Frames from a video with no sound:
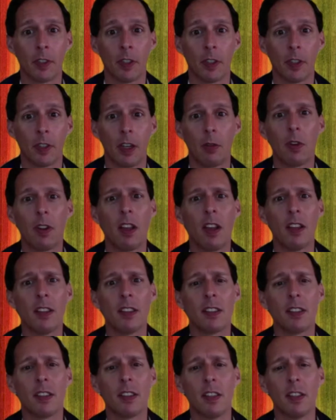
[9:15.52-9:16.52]
I
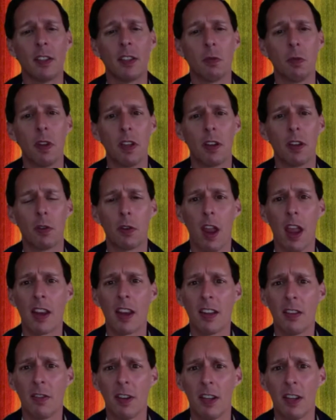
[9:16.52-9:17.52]
realized this week
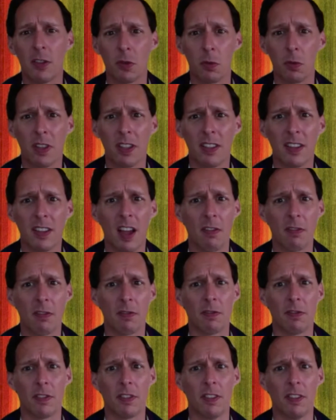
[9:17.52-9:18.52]
creativity is really
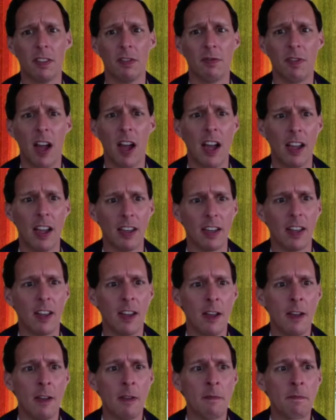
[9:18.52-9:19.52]
tough to define.
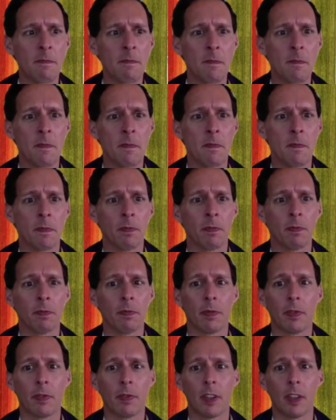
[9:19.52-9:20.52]

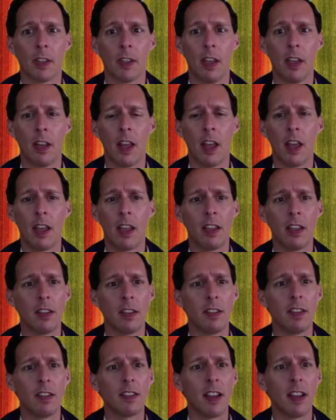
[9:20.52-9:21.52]
And I
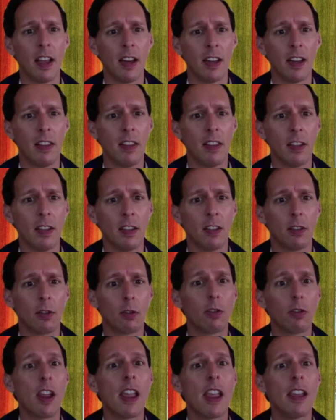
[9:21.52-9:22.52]
decided that
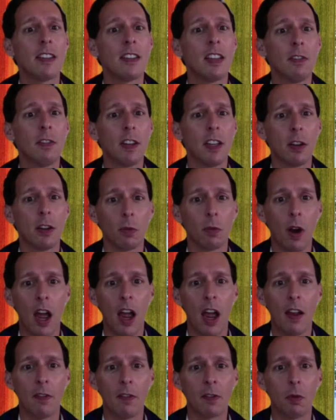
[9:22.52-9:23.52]
creativity
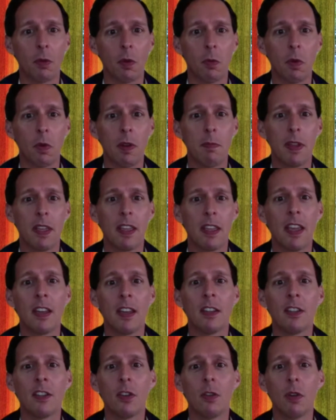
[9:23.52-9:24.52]
arrives when we
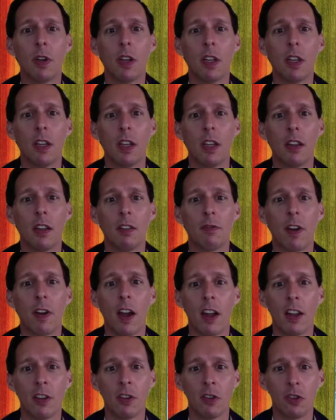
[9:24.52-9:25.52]
begin to
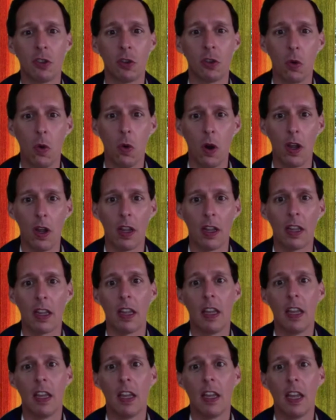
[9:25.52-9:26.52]
find joy
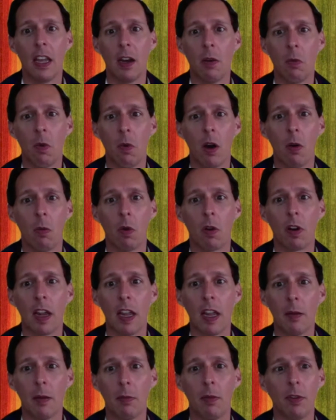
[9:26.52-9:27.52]
in what we're
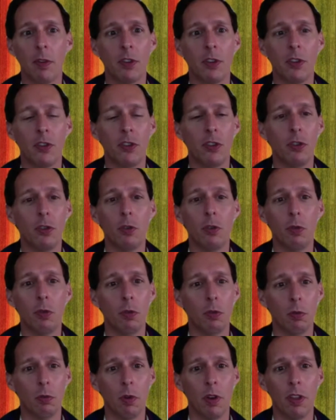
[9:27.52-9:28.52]
able to
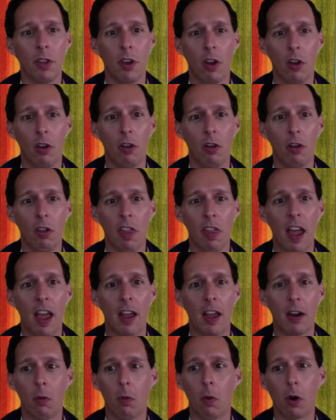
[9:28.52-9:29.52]
do with all
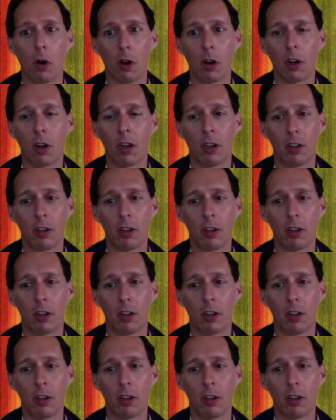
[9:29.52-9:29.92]
that work.